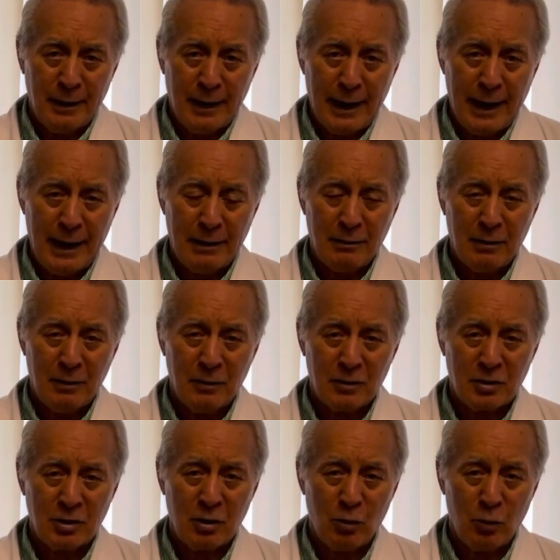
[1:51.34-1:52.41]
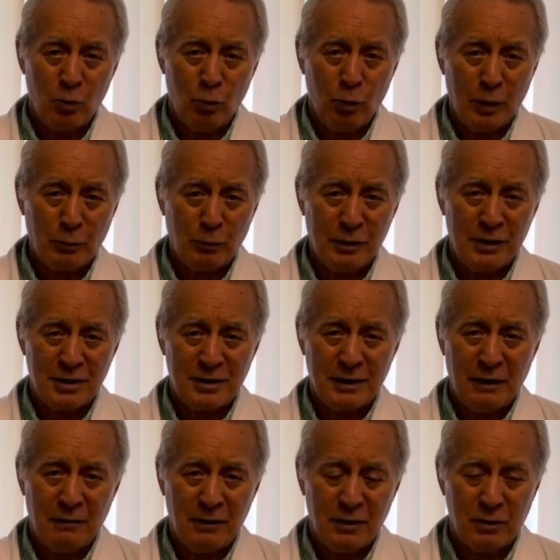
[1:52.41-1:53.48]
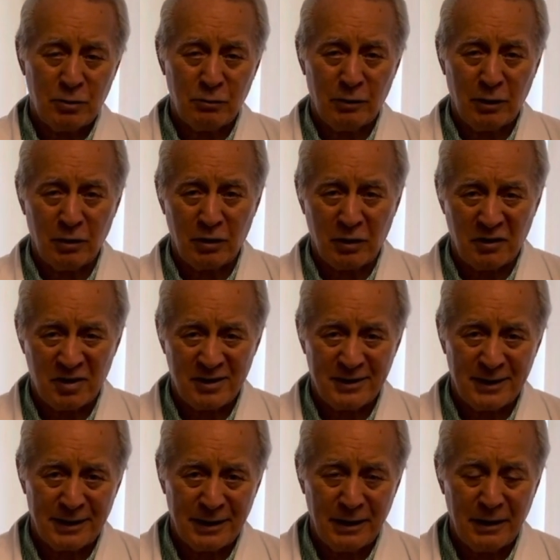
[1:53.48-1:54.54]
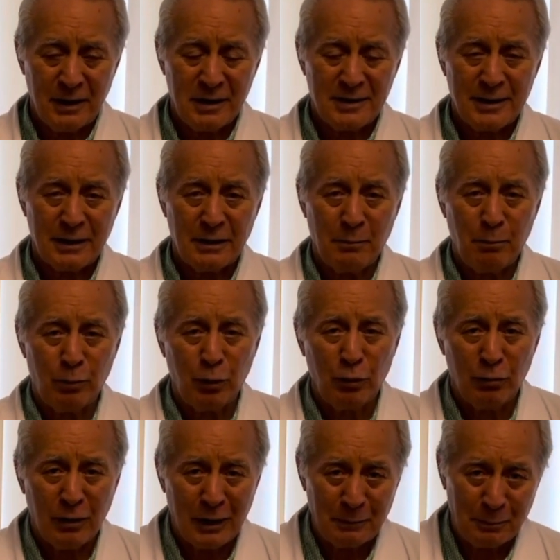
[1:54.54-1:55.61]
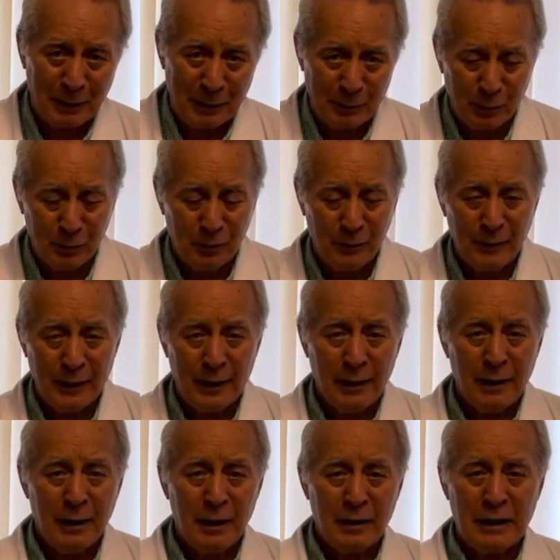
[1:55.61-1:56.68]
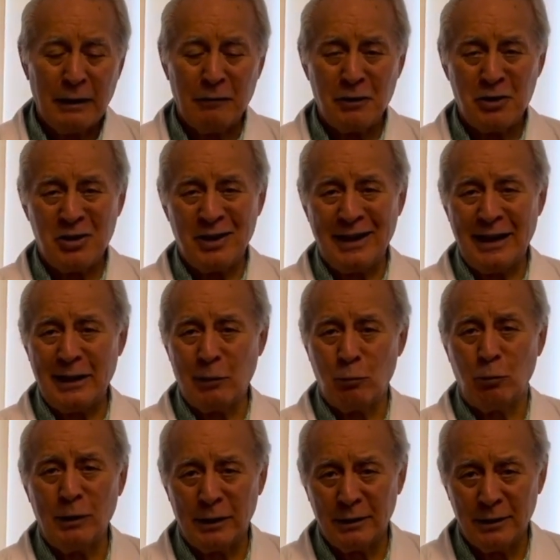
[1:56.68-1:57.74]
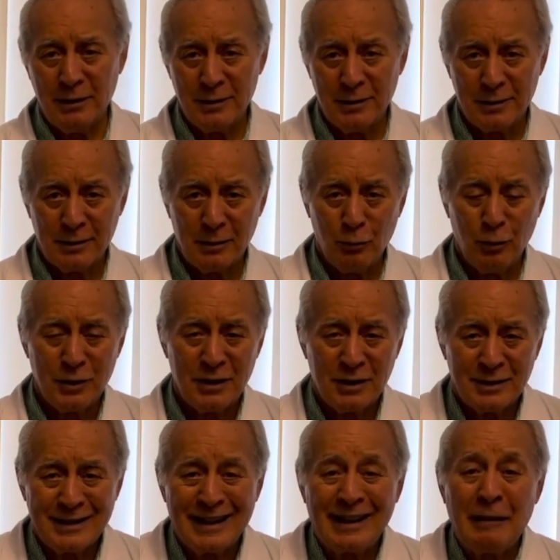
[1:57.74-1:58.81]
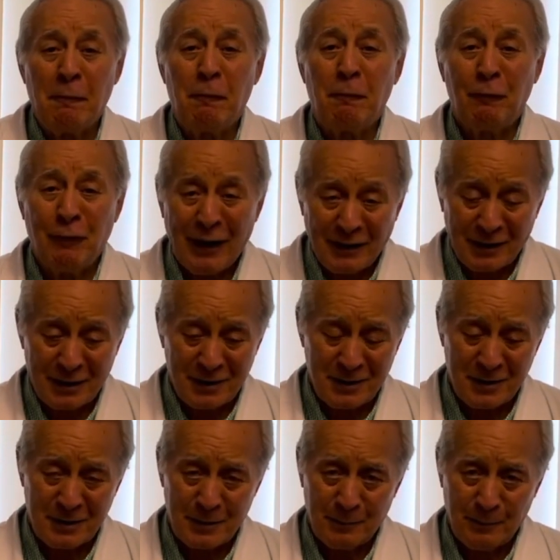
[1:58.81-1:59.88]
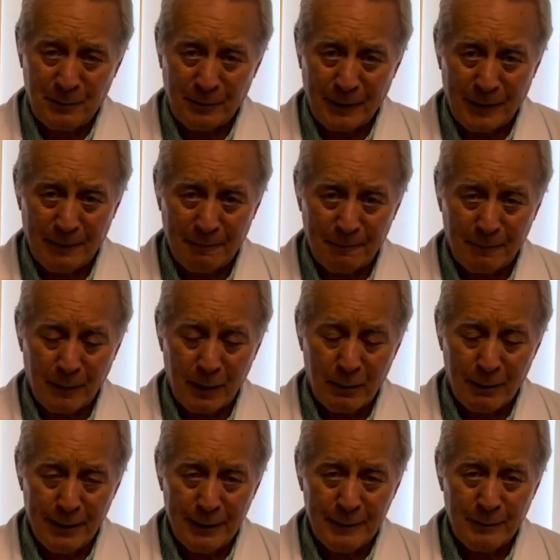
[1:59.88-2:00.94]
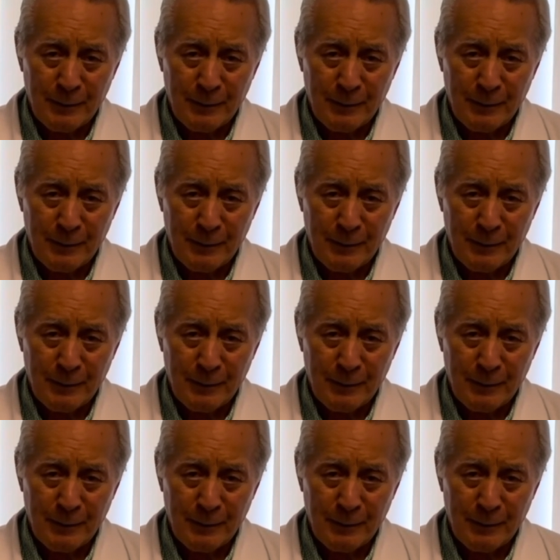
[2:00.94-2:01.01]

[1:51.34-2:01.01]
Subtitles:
And so what we discovered through a lot of study is that the blue-eyed people, they have a genetic weakness, which is their lymphatic system, right?